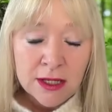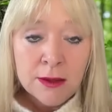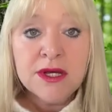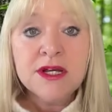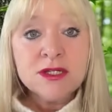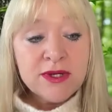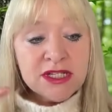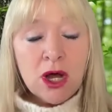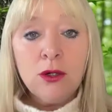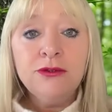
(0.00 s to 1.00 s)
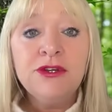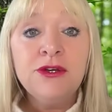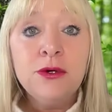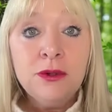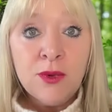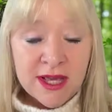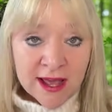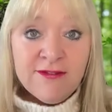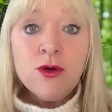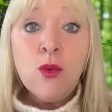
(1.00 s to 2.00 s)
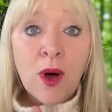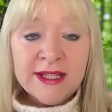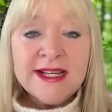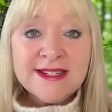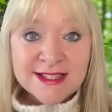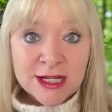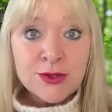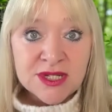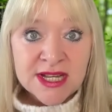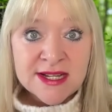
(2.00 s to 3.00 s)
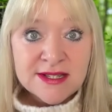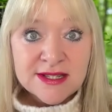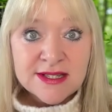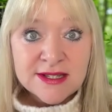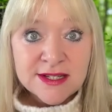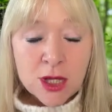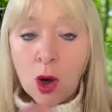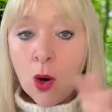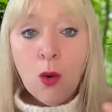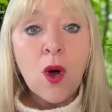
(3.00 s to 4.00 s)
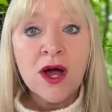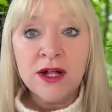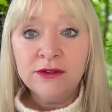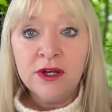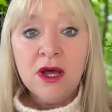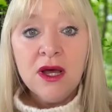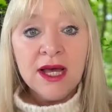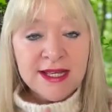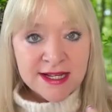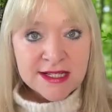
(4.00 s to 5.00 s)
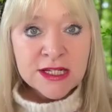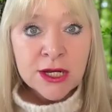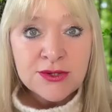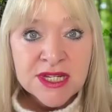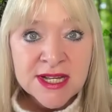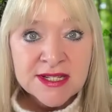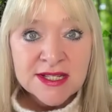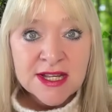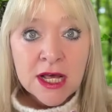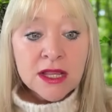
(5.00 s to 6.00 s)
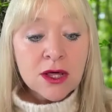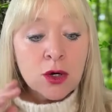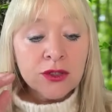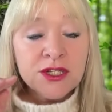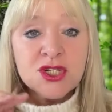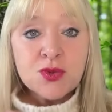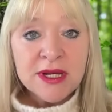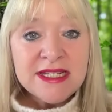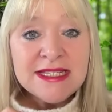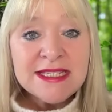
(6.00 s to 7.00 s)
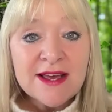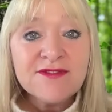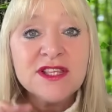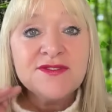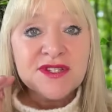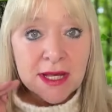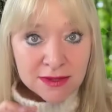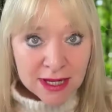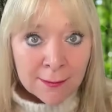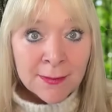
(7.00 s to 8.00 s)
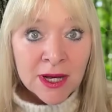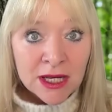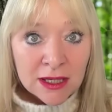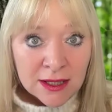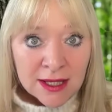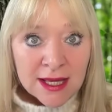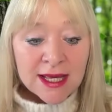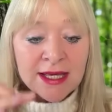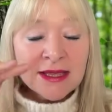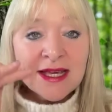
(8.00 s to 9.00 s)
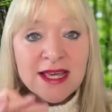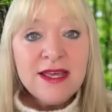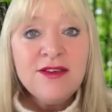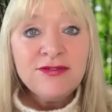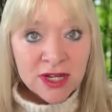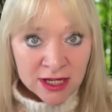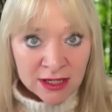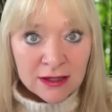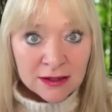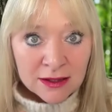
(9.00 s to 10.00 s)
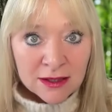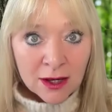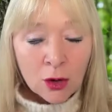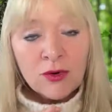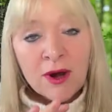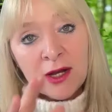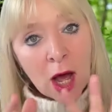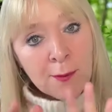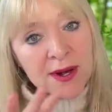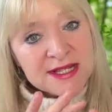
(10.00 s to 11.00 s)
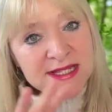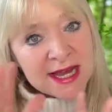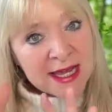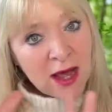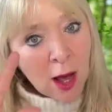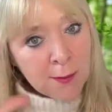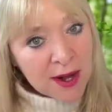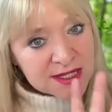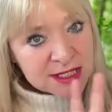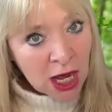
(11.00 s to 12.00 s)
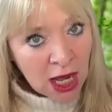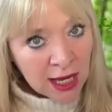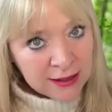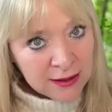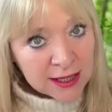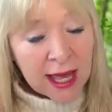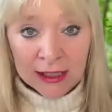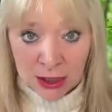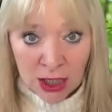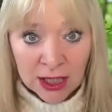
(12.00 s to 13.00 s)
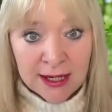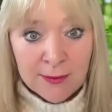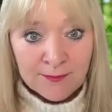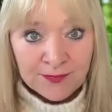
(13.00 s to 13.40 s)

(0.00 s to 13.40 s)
Because we told you, we gave you 1 year's notice, the whole world, a year's notice, that on the 27th of September, in the evening, around 8:30, 9:30 at night,